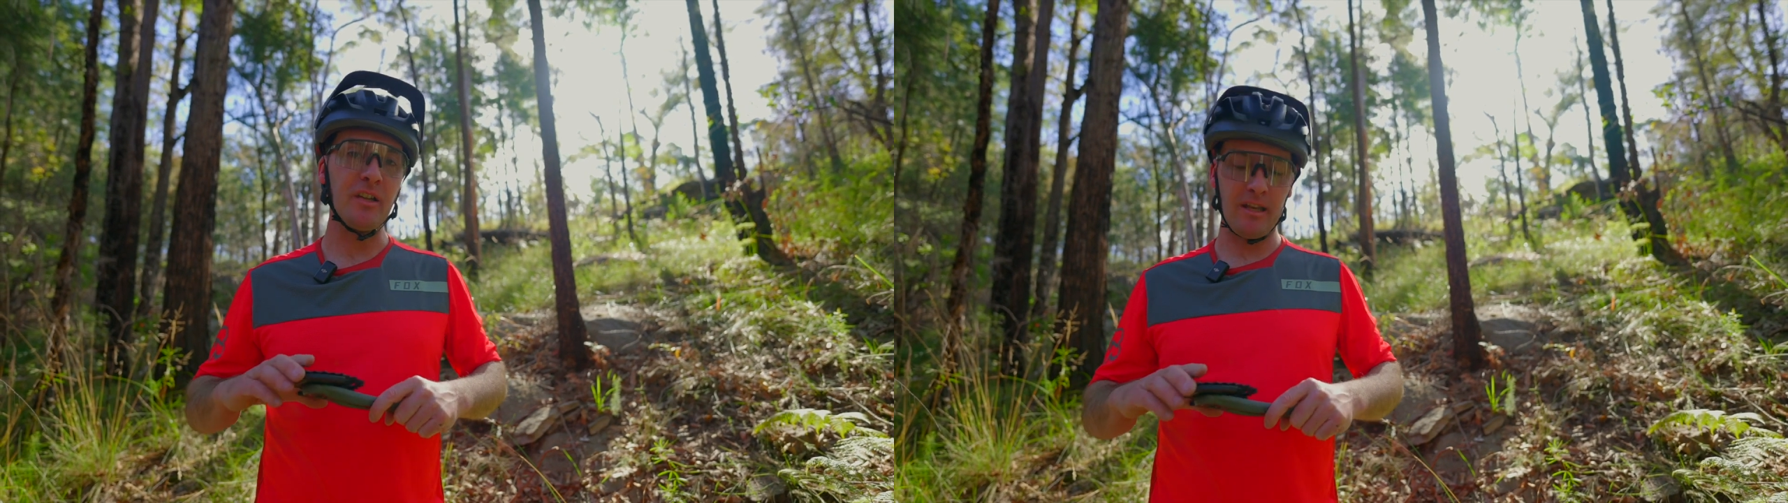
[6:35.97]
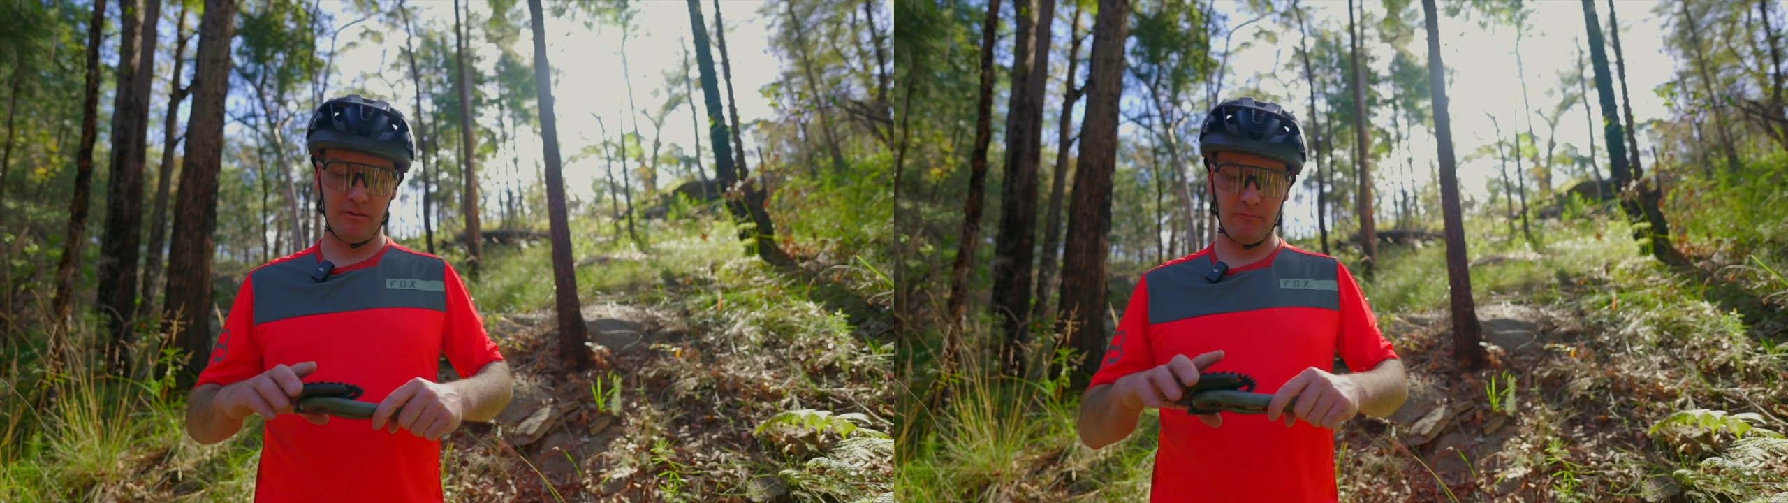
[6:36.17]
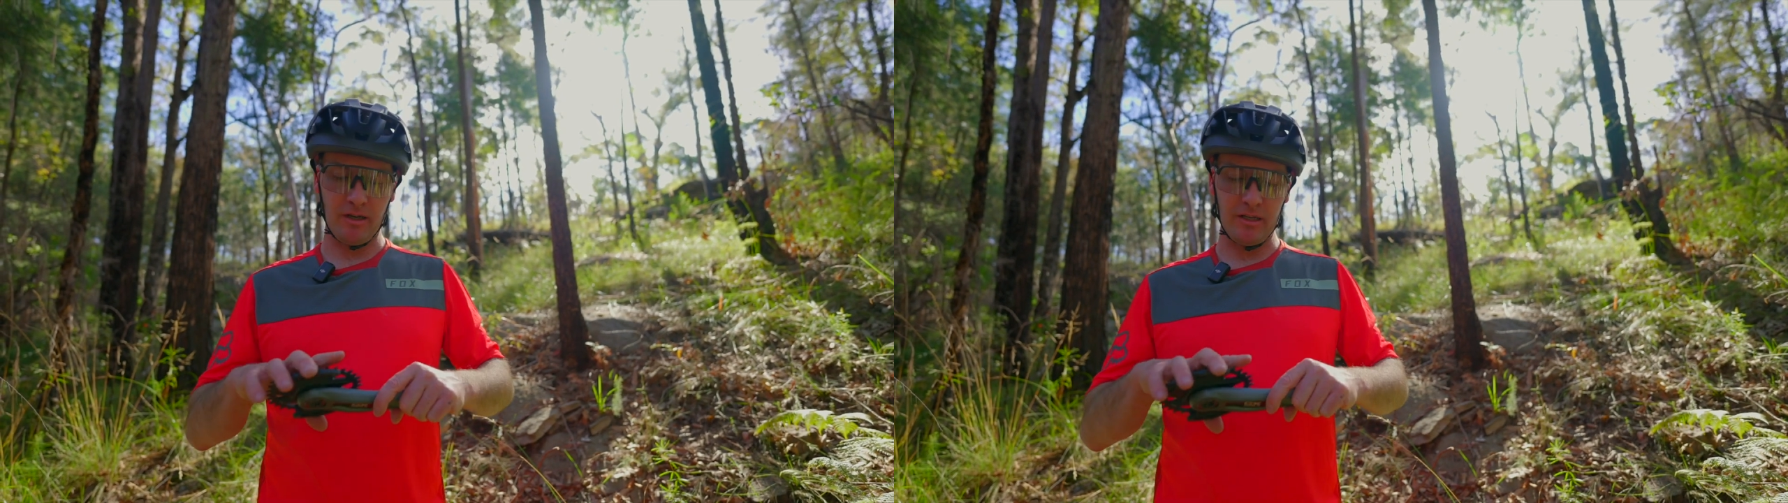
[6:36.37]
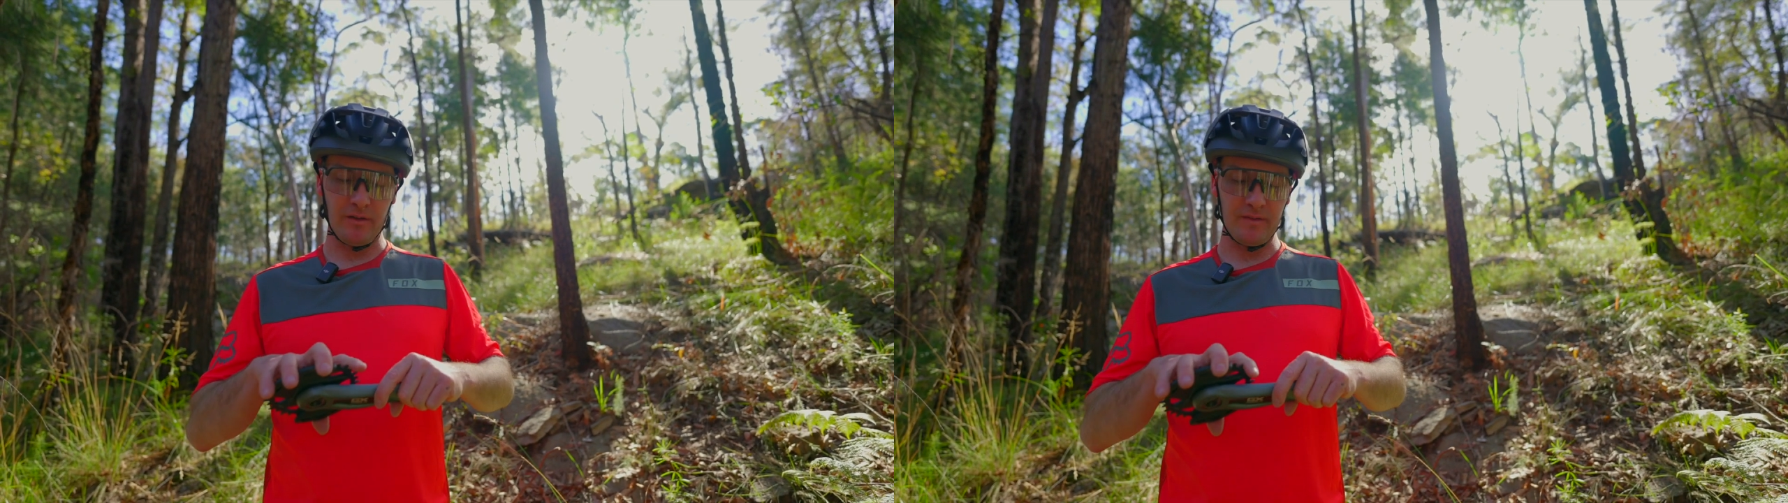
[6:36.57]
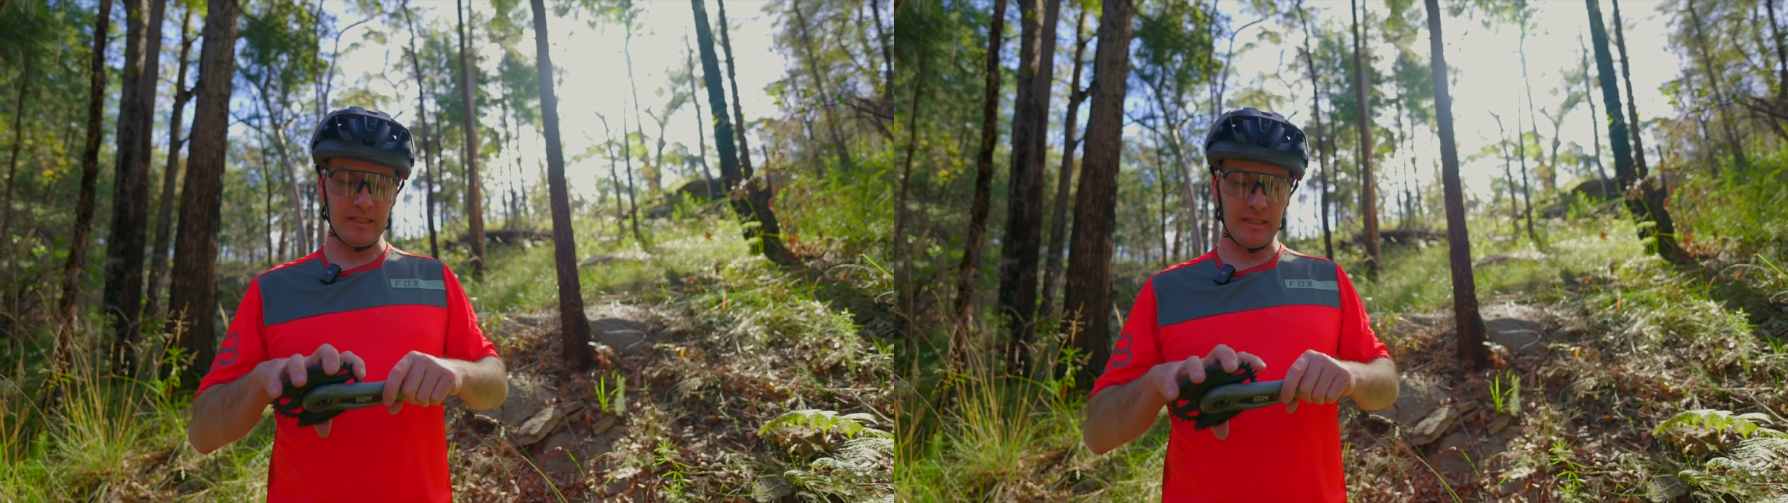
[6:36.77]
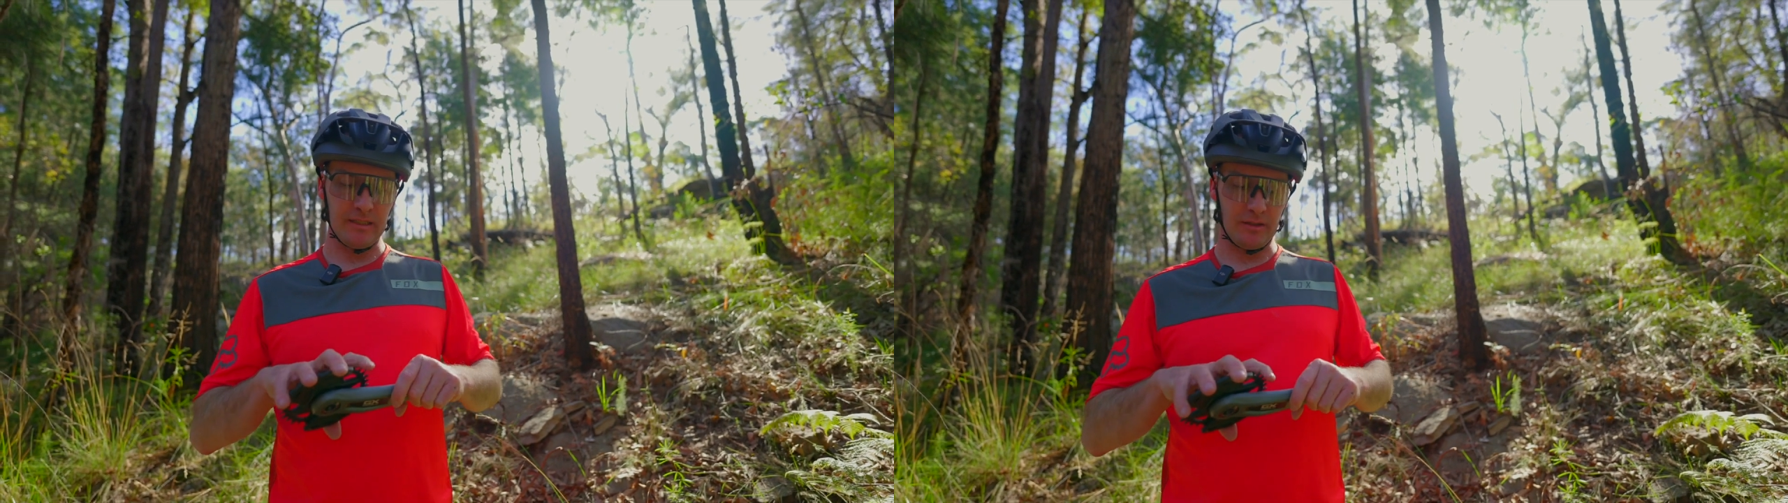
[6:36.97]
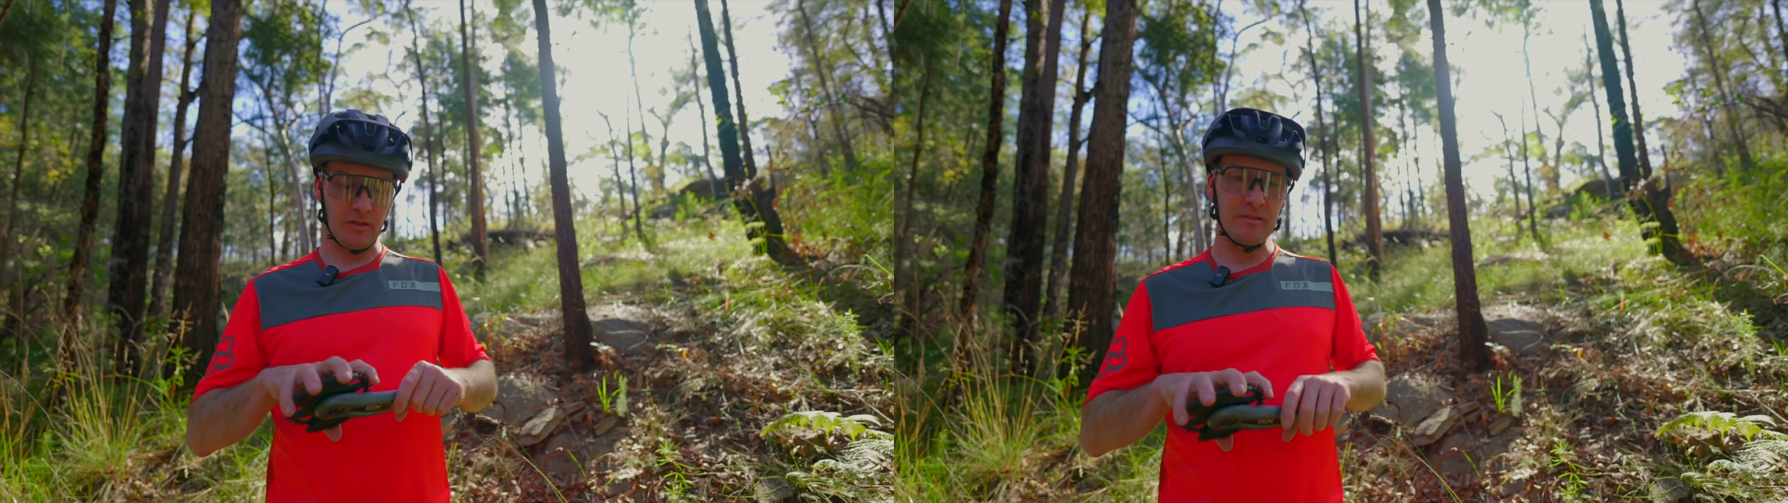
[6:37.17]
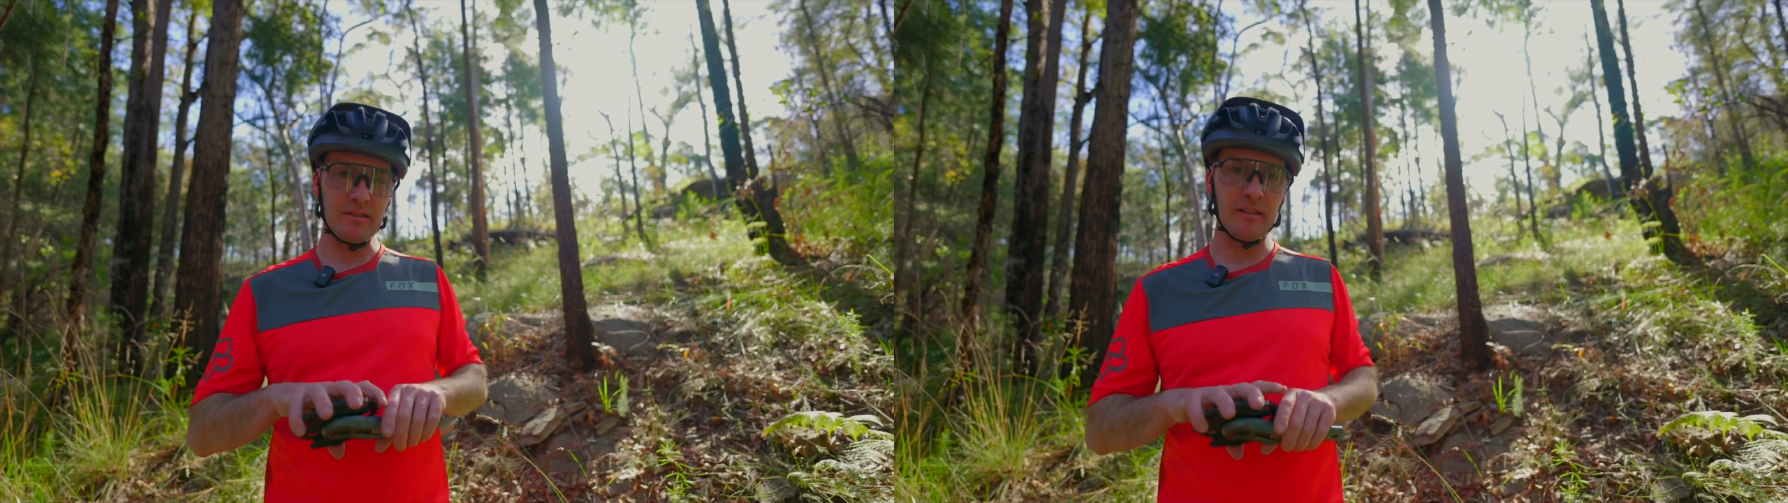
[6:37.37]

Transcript: And right now, obviously, the cost